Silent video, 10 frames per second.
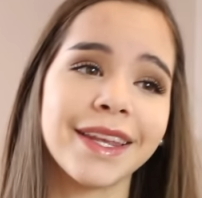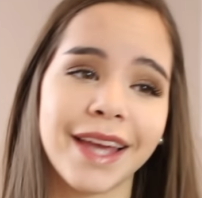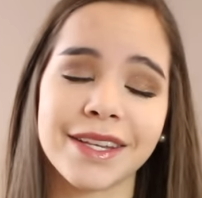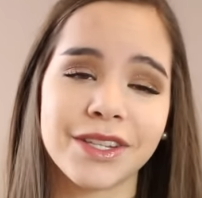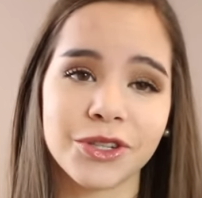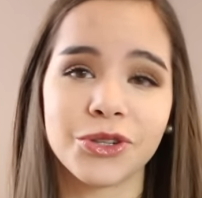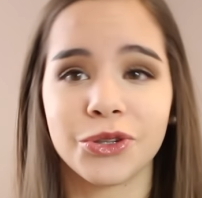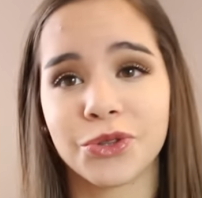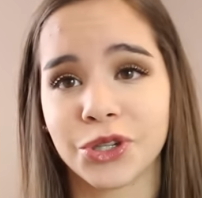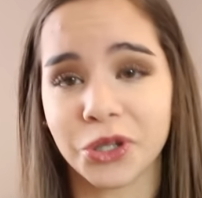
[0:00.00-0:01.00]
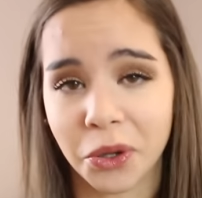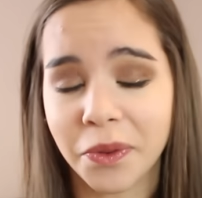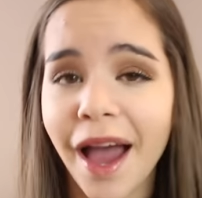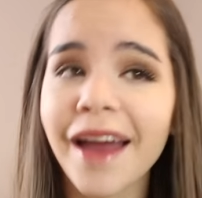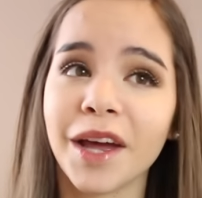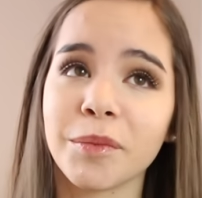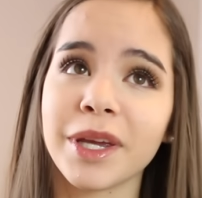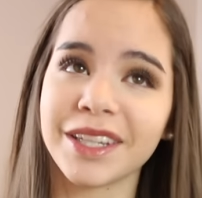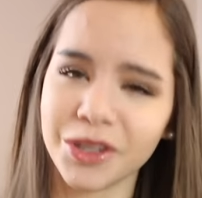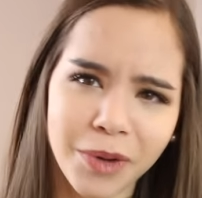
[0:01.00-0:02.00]
Yes, you should know that. I
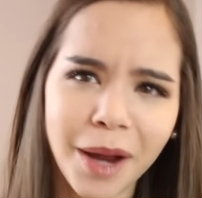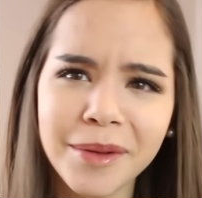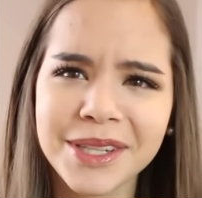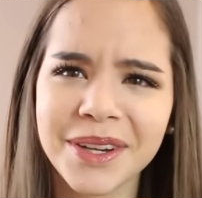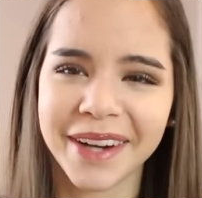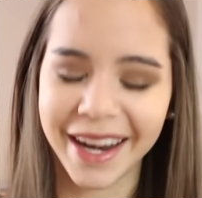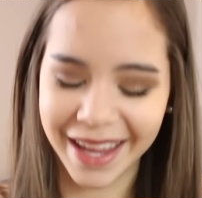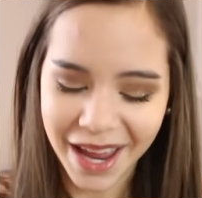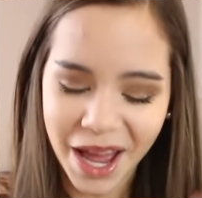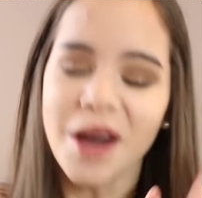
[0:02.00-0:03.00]
mean, you probably do already.